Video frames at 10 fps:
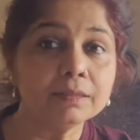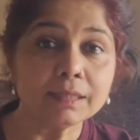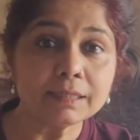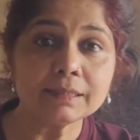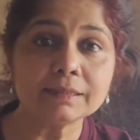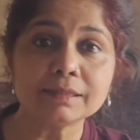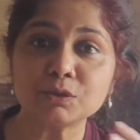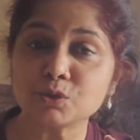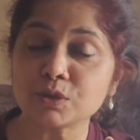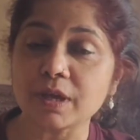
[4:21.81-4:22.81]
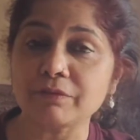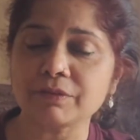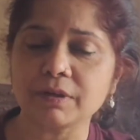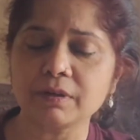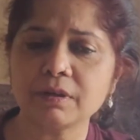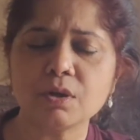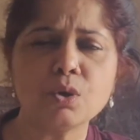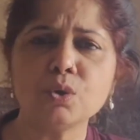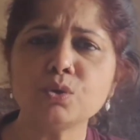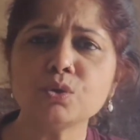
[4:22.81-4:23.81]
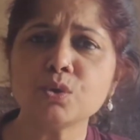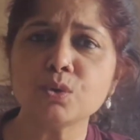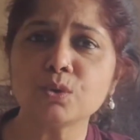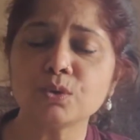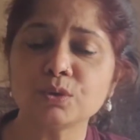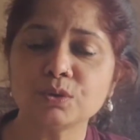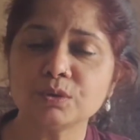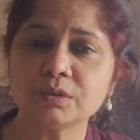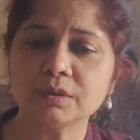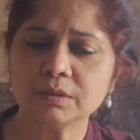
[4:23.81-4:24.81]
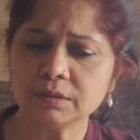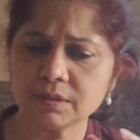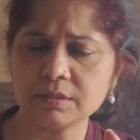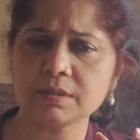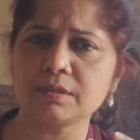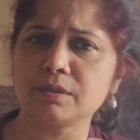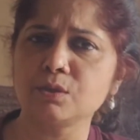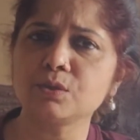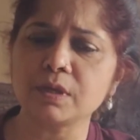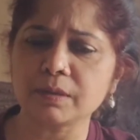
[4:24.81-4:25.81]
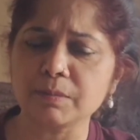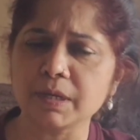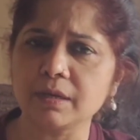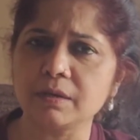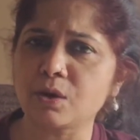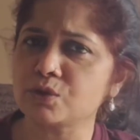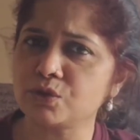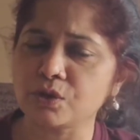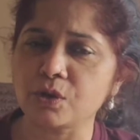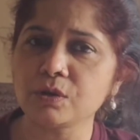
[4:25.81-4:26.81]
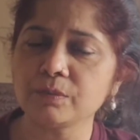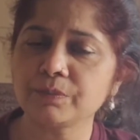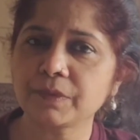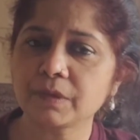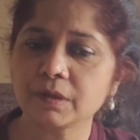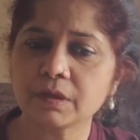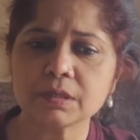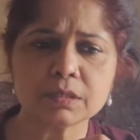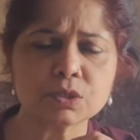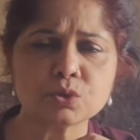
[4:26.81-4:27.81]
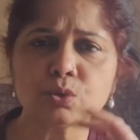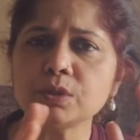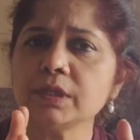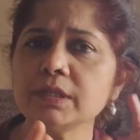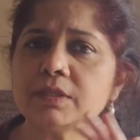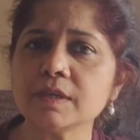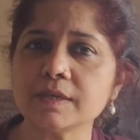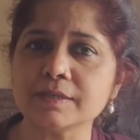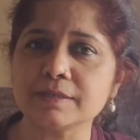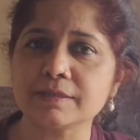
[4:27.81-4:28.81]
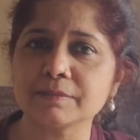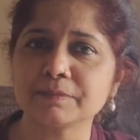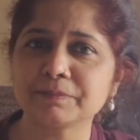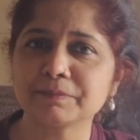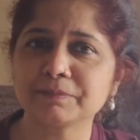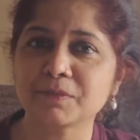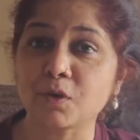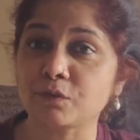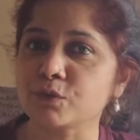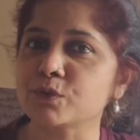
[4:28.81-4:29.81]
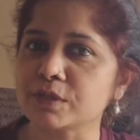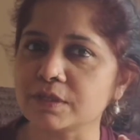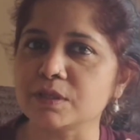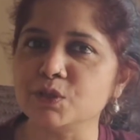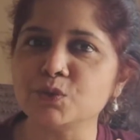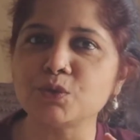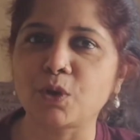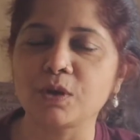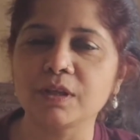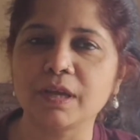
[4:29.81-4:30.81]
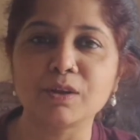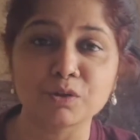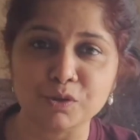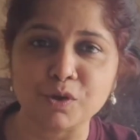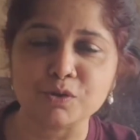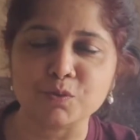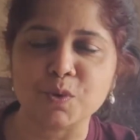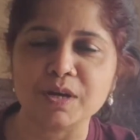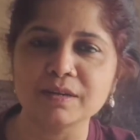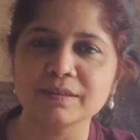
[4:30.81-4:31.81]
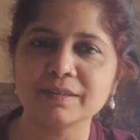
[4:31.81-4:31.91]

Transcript: The little girl told Kafka, "Oh no, this doesn't look like my lost doll. It has totally changed." Of course, it is a new doll and not the lost one.